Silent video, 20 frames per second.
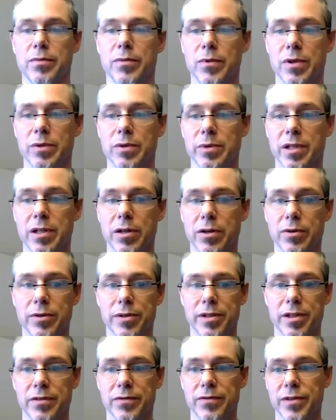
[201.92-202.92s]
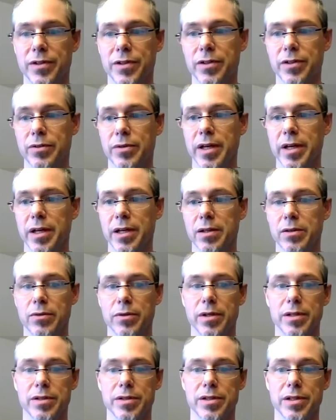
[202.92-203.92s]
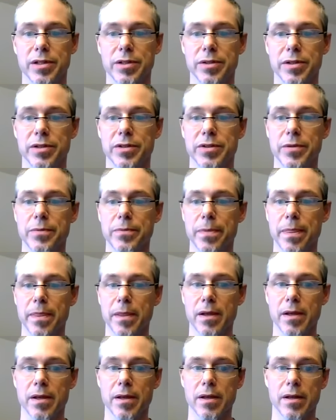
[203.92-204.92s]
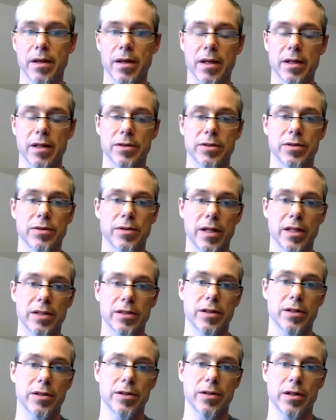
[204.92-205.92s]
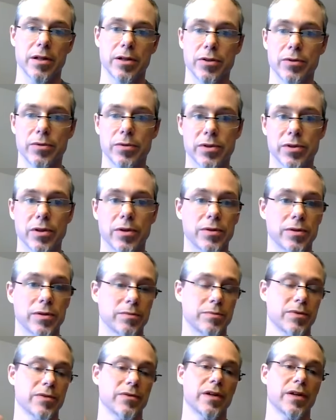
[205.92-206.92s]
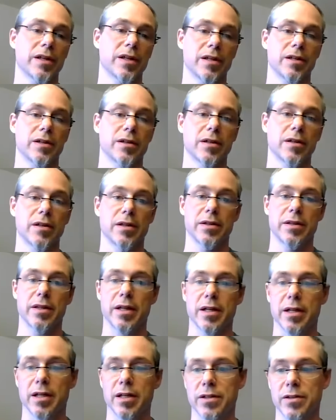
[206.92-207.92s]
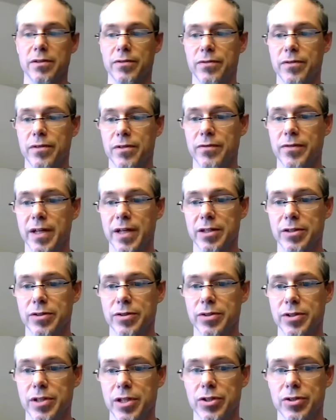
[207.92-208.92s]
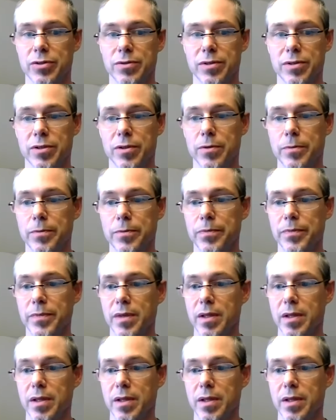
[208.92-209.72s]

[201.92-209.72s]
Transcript: what we call an infinite array Laurent series. And so that's our new result, is providing that kind of factorization result.